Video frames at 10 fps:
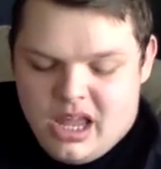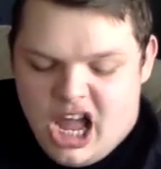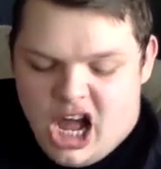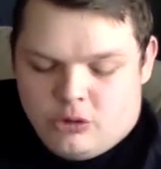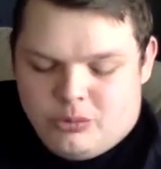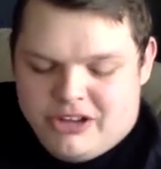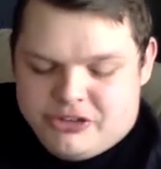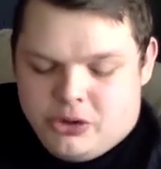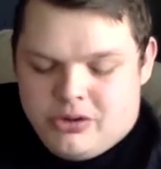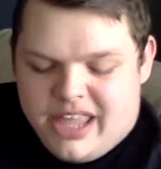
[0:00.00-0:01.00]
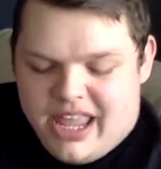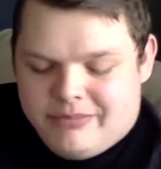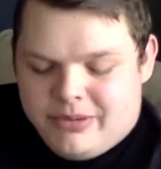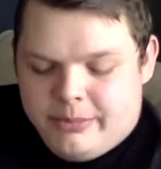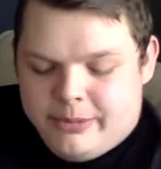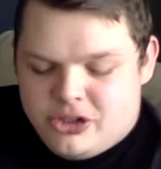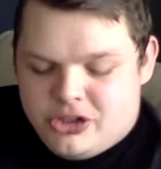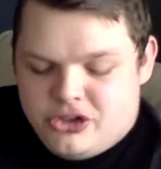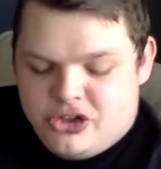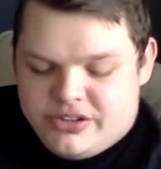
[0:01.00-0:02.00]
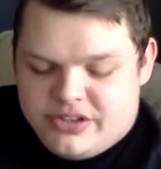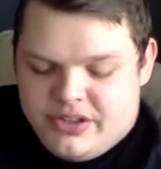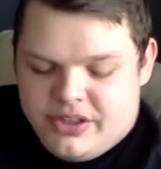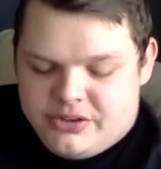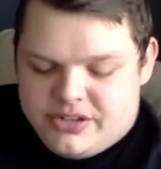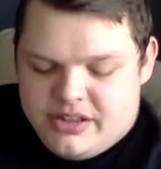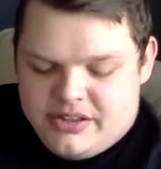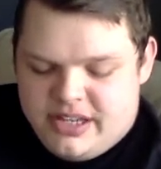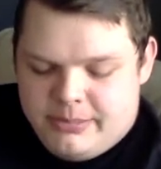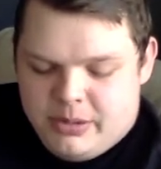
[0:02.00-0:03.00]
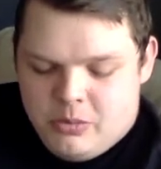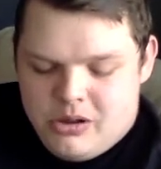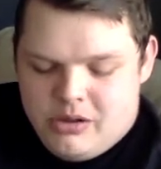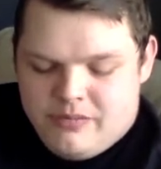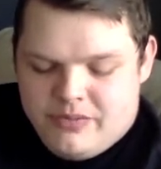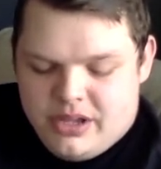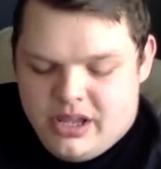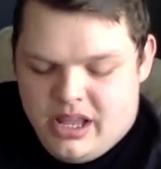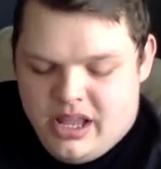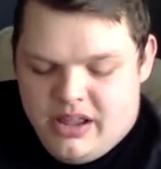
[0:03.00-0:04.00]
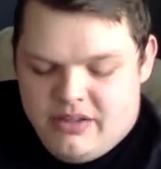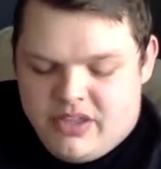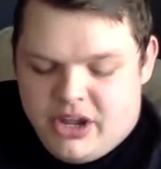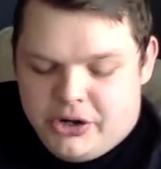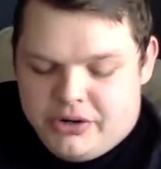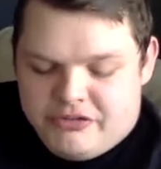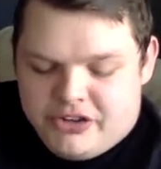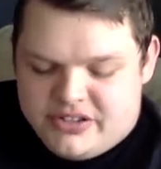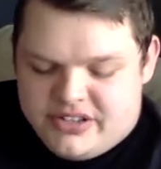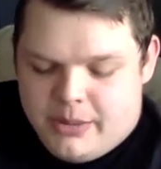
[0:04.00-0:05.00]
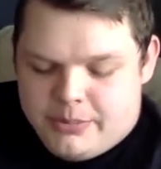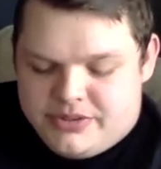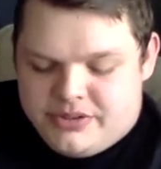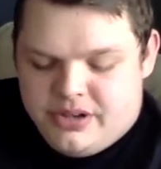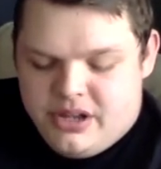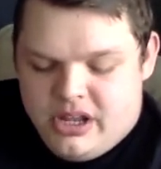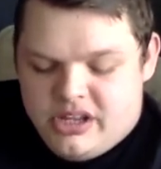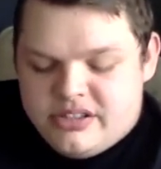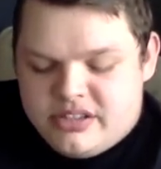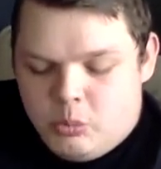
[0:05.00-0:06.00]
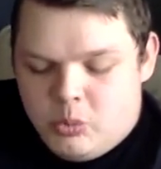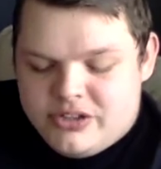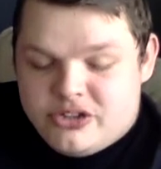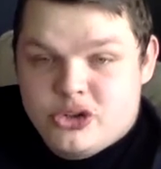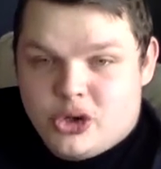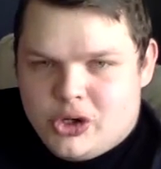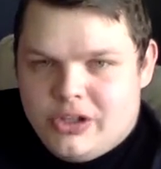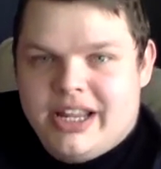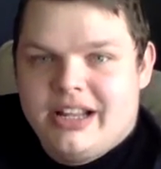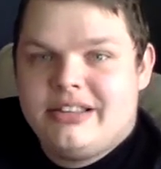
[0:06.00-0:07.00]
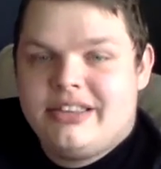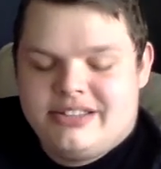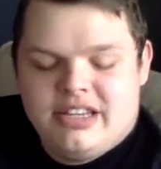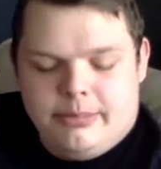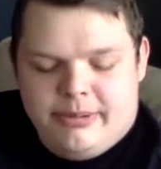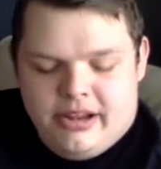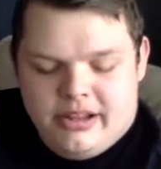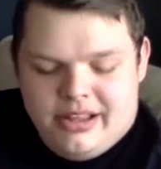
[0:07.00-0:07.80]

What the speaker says: A rustle came from the bushes just on the other side of the teepee wall. They heard footsteps, someone circling the teepee.